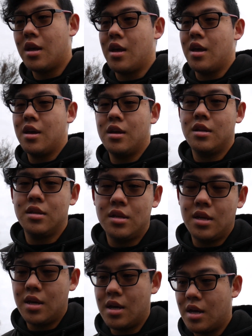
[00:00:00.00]
And
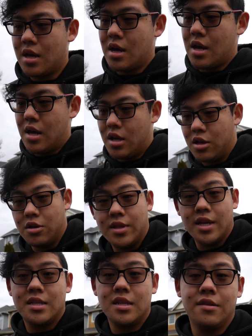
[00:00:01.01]

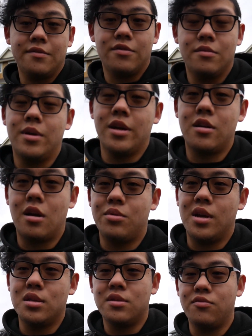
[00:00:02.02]
that's it for my
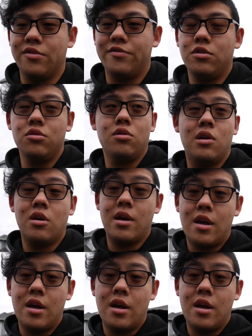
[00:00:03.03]
comprehensive review.